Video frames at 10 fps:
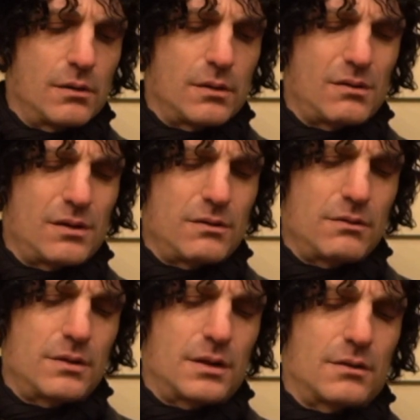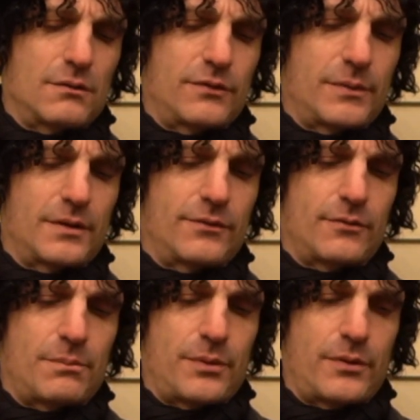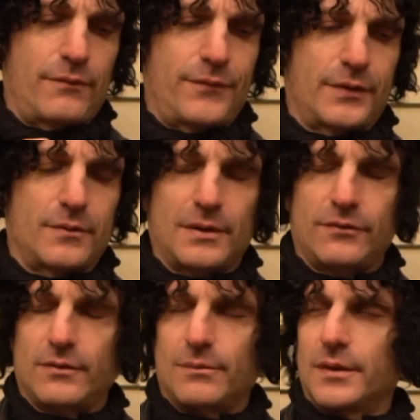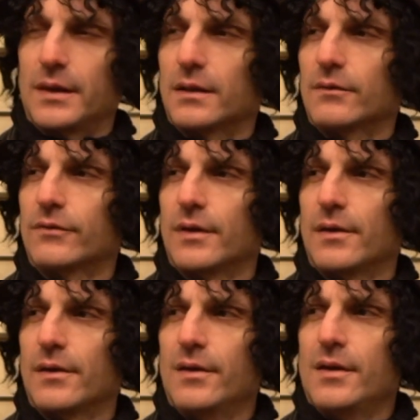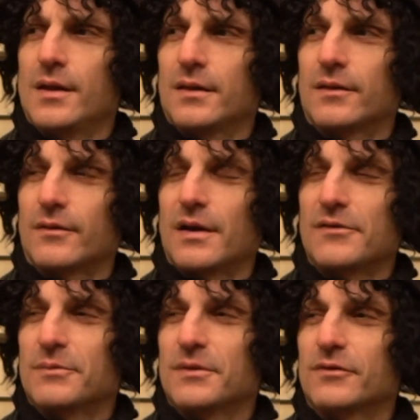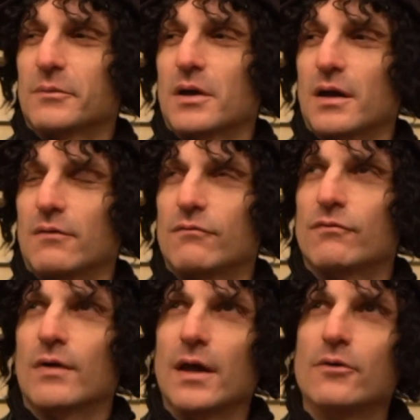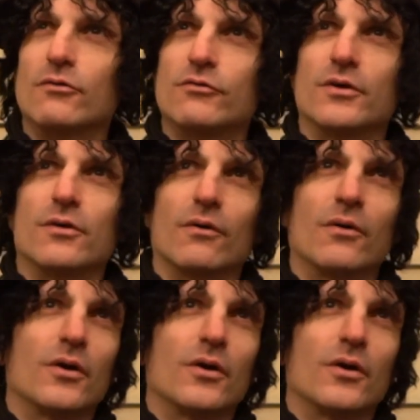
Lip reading: Though I do think there's something so perfect about some things, and there has to be some kind of energy or